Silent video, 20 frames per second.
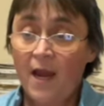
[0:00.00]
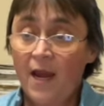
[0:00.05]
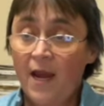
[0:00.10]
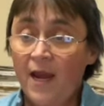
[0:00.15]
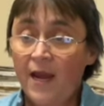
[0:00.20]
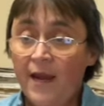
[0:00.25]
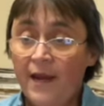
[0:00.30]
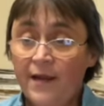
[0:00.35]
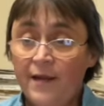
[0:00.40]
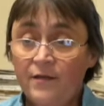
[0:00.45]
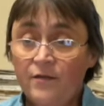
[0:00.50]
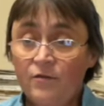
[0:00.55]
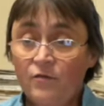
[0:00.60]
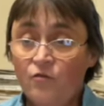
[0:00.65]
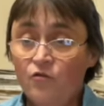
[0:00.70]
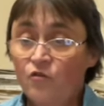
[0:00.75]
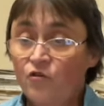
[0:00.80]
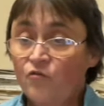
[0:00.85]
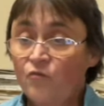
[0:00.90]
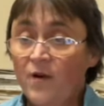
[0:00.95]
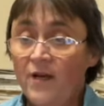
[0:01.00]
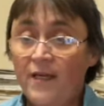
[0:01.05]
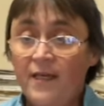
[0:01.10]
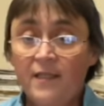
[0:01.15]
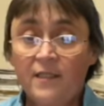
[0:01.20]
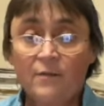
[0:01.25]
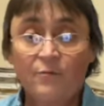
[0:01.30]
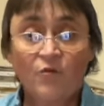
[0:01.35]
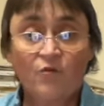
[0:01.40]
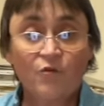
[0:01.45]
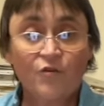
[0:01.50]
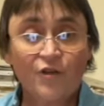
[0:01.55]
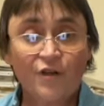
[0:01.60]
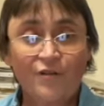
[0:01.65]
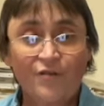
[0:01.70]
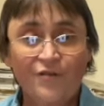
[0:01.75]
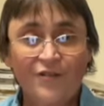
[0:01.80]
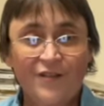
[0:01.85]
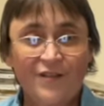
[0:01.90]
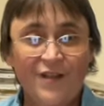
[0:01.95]
and just write in some
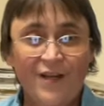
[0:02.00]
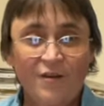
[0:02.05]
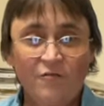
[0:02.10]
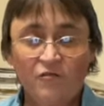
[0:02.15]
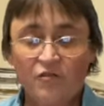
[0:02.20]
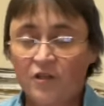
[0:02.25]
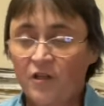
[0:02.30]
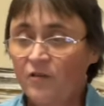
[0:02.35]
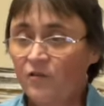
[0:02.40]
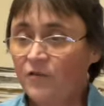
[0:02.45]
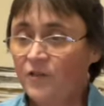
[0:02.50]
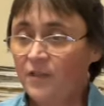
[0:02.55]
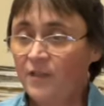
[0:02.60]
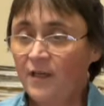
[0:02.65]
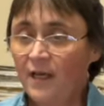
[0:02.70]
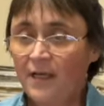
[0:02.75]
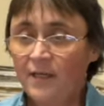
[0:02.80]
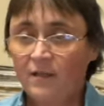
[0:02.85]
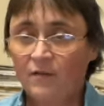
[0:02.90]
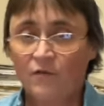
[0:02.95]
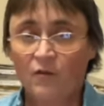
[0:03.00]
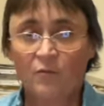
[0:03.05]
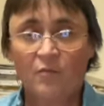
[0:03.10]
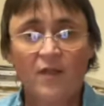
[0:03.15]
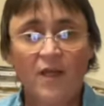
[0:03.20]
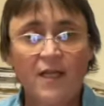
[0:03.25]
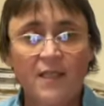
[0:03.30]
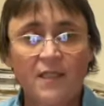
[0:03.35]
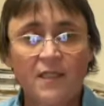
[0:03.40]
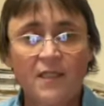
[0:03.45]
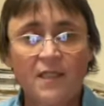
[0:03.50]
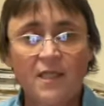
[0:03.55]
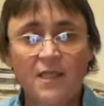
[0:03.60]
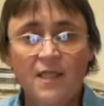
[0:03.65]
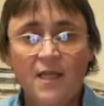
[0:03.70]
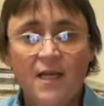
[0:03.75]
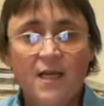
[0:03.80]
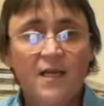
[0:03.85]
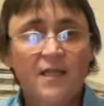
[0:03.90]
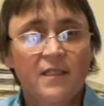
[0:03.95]
crescendos and decrescendos in, in different places,
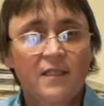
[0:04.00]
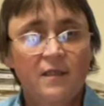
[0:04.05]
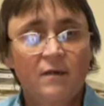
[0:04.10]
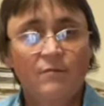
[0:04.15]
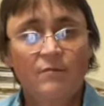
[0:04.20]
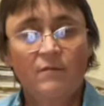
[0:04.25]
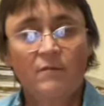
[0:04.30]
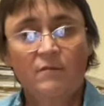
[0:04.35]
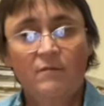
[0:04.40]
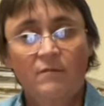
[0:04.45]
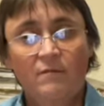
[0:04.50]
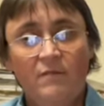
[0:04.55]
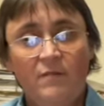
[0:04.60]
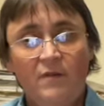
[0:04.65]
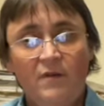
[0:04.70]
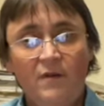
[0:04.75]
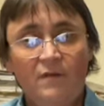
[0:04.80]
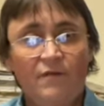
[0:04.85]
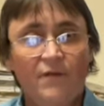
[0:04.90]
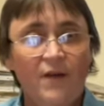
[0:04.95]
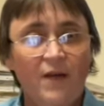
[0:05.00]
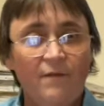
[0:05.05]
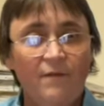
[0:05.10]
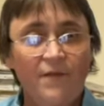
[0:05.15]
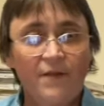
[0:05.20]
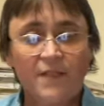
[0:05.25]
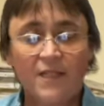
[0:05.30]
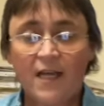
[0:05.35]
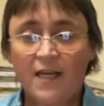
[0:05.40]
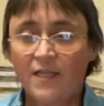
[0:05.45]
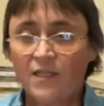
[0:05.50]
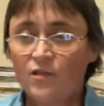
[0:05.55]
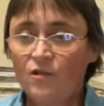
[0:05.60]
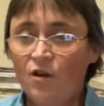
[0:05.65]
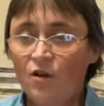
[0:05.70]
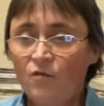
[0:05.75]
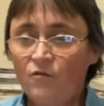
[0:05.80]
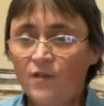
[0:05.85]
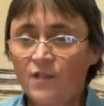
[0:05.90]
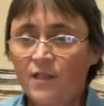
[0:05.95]
some different emphasized
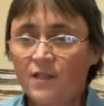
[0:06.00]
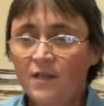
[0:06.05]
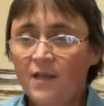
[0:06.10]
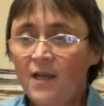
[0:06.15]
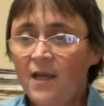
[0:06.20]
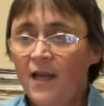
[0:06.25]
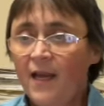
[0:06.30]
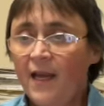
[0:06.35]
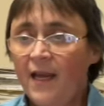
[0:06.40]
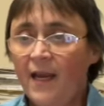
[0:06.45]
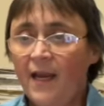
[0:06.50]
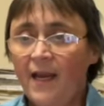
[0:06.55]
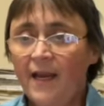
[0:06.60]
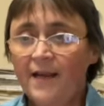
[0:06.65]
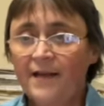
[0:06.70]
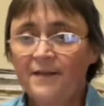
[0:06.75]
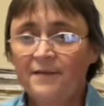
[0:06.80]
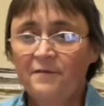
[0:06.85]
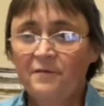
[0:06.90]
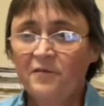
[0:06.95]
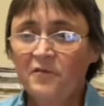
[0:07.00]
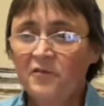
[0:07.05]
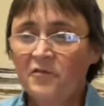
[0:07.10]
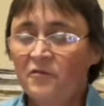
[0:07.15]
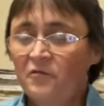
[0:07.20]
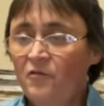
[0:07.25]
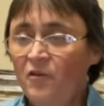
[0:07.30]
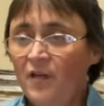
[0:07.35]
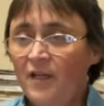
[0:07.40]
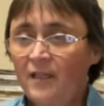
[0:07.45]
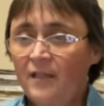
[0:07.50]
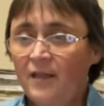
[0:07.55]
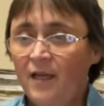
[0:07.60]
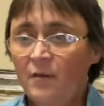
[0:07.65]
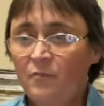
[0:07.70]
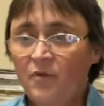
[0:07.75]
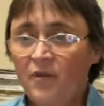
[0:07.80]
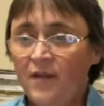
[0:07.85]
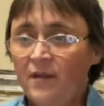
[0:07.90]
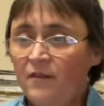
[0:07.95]
notes, and look at
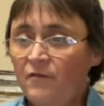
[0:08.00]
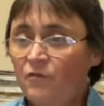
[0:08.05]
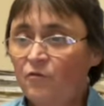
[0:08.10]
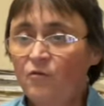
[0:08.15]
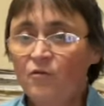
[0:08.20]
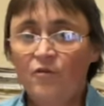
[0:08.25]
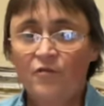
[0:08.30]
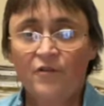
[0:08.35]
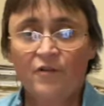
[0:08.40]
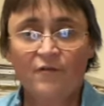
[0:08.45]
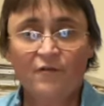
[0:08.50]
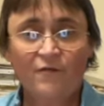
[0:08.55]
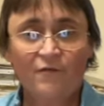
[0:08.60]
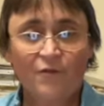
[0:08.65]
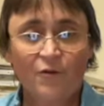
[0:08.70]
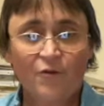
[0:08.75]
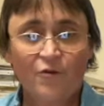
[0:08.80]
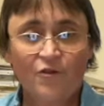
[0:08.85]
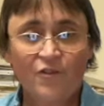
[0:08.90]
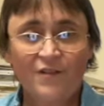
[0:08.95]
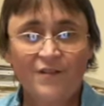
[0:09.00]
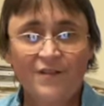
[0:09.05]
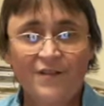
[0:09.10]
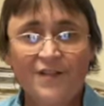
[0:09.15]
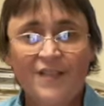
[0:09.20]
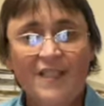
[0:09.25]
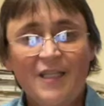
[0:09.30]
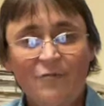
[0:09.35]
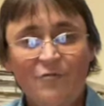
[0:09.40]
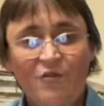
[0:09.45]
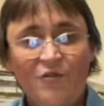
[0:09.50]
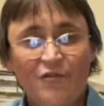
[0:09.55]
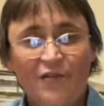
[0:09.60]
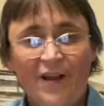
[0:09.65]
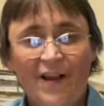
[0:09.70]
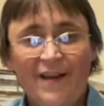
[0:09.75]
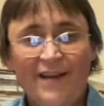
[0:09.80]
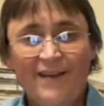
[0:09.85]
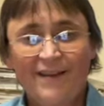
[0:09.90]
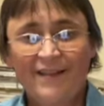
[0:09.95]
and play through your different versions and see what you
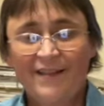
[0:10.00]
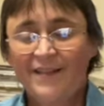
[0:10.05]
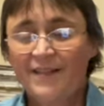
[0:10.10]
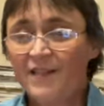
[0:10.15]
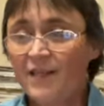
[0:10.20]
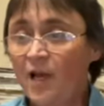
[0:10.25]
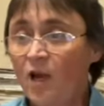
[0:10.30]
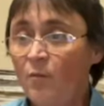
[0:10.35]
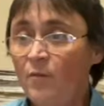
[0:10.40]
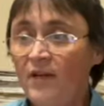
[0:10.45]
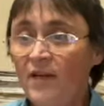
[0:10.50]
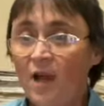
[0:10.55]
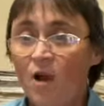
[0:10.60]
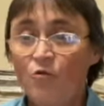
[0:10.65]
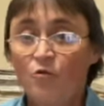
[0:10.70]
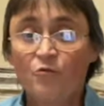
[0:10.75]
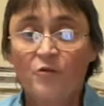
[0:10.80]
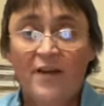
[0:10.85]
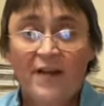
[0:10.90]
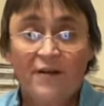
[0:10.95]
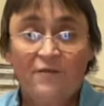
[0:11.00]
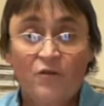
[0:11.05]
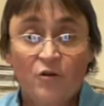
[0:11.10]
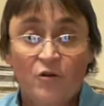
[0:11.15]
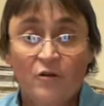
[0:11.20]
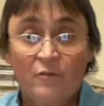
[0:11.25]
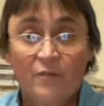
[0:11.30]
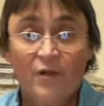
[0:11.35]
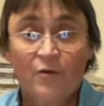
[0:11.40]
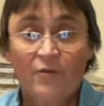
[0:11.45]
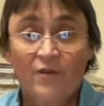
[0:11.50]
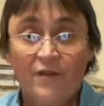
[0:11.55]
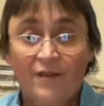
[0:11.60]
like and see how many how creative you can be with